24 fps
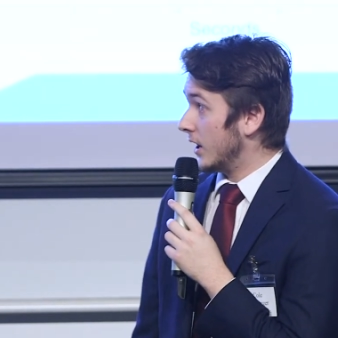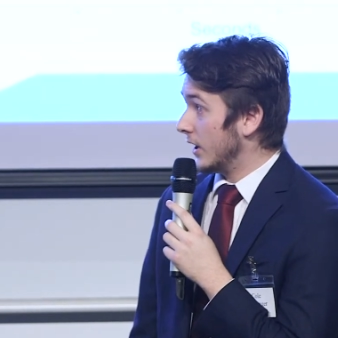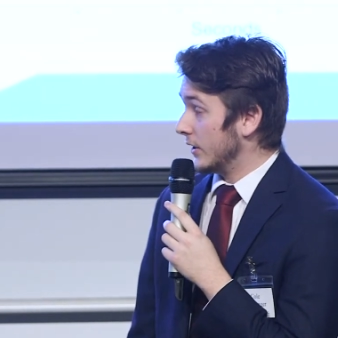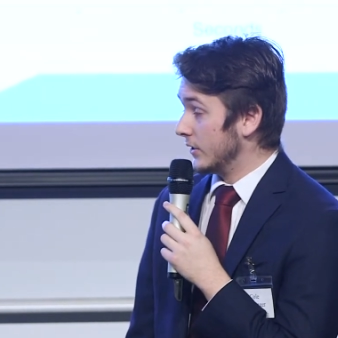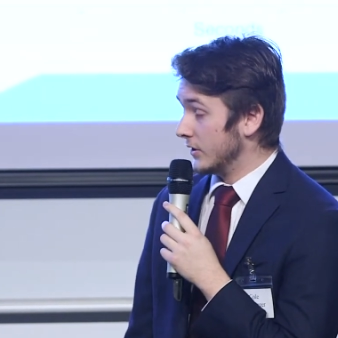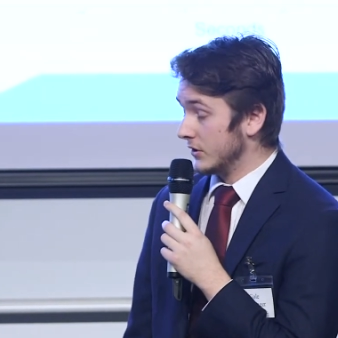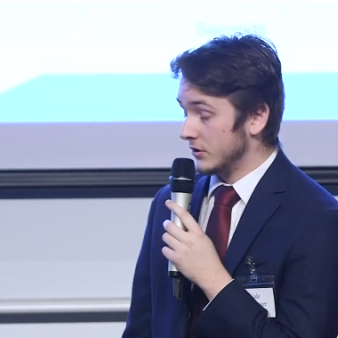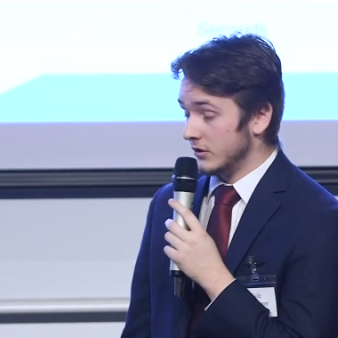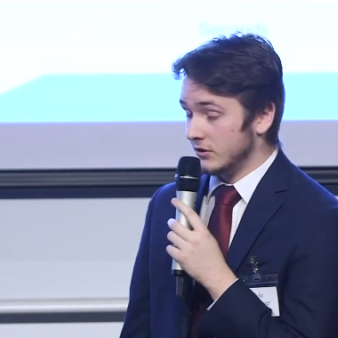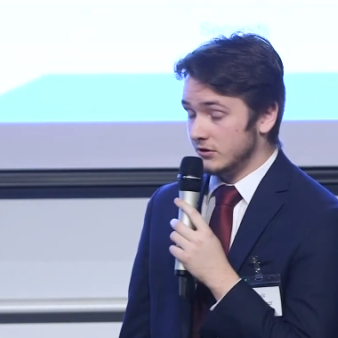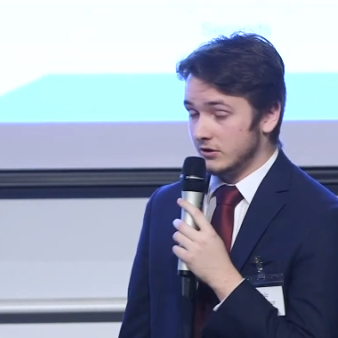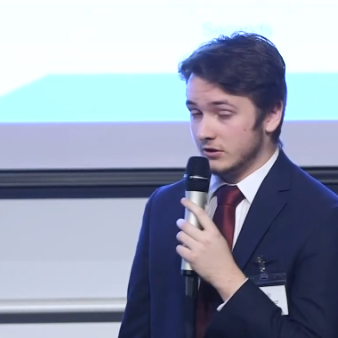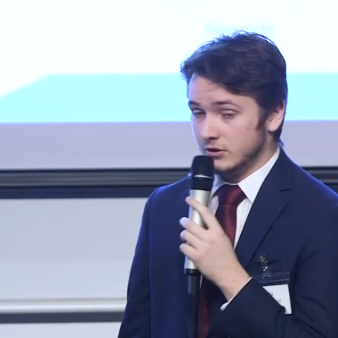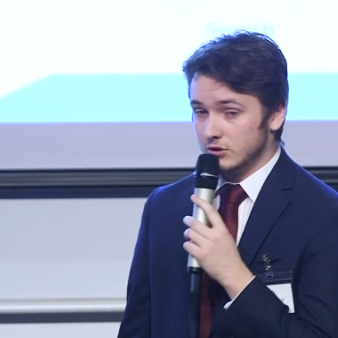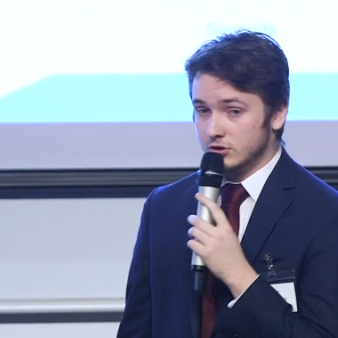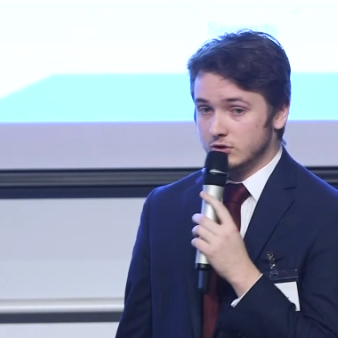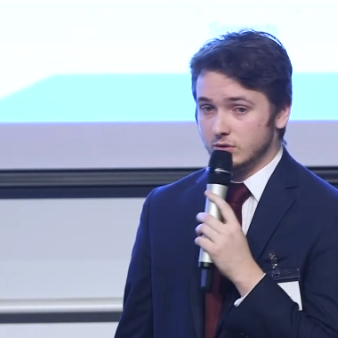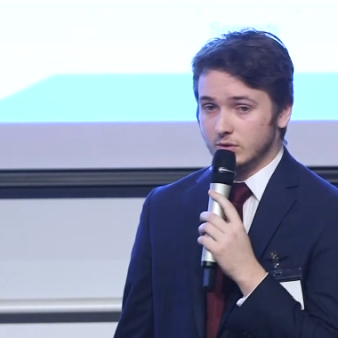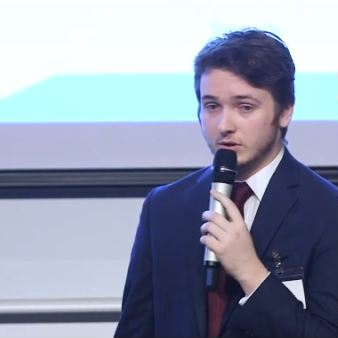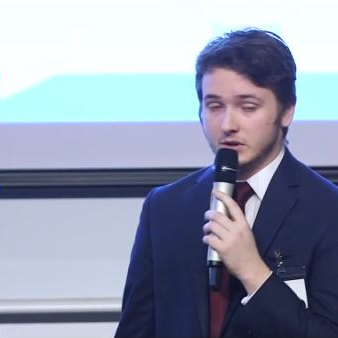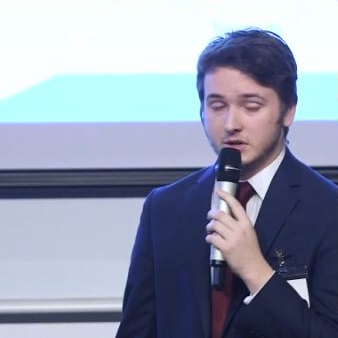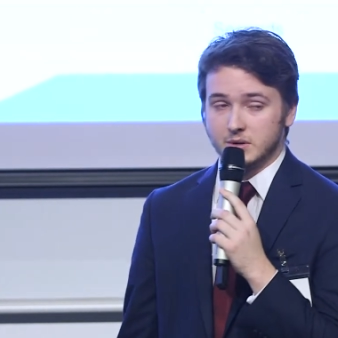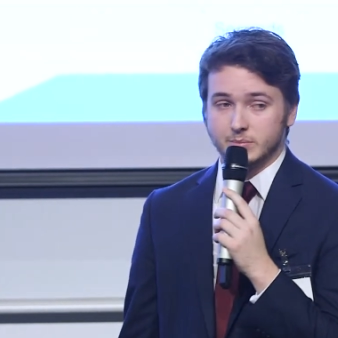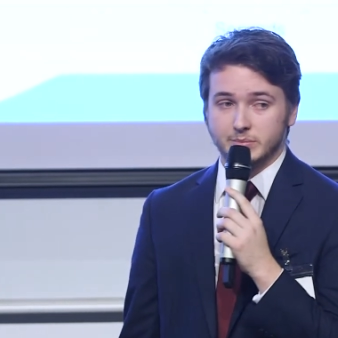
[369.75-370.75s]
This is a
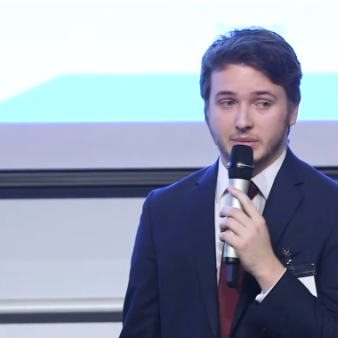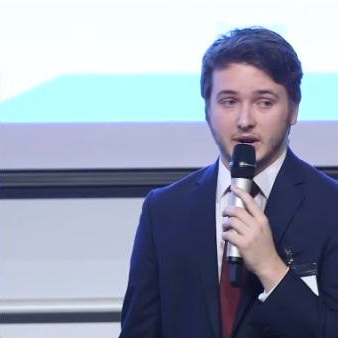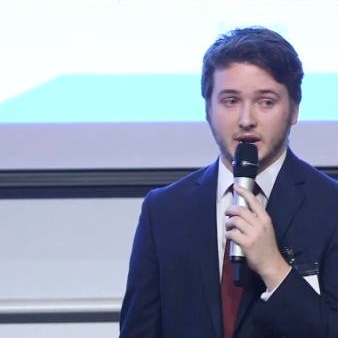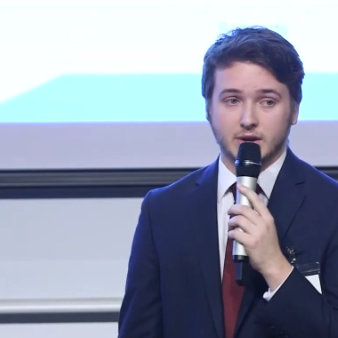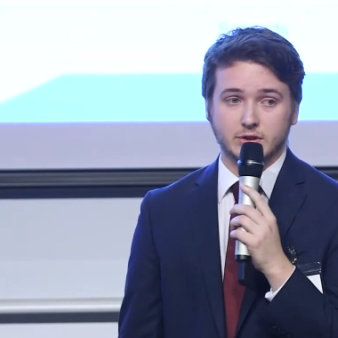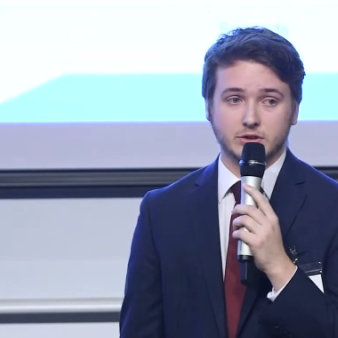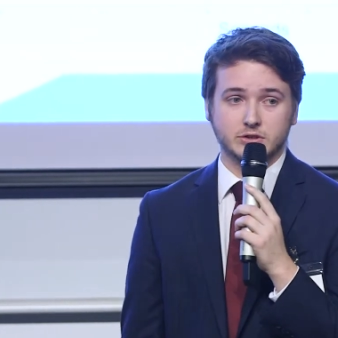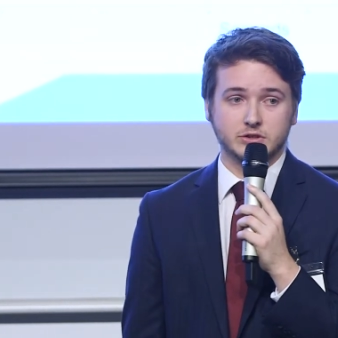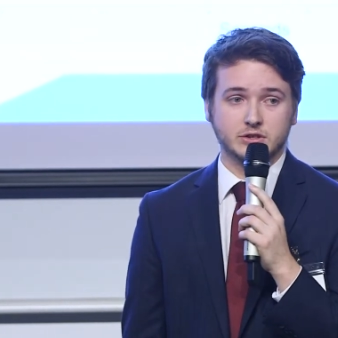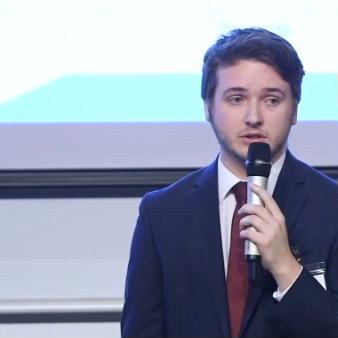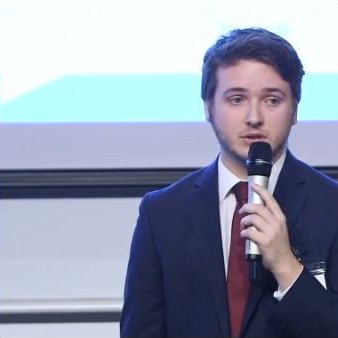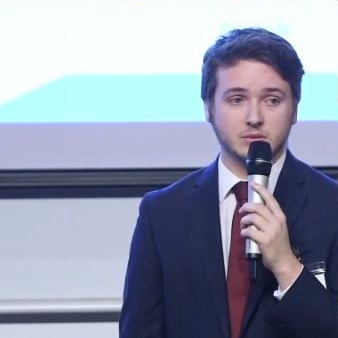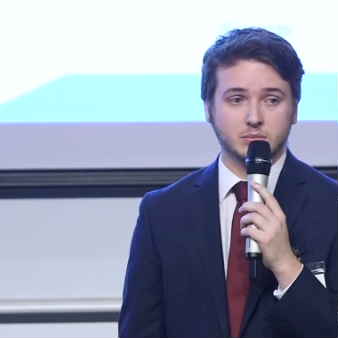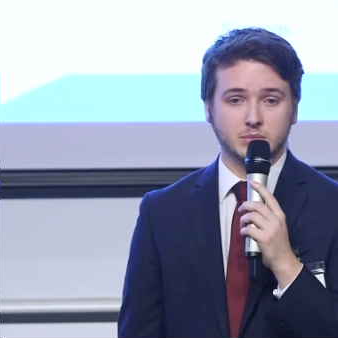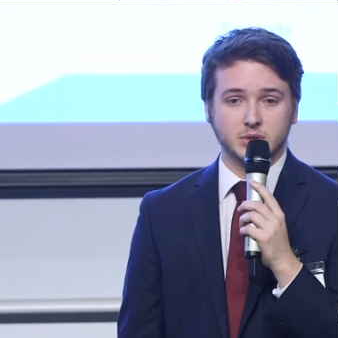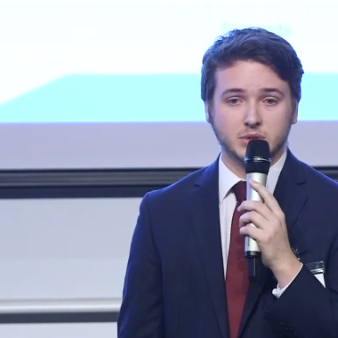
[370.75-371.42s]
short comparison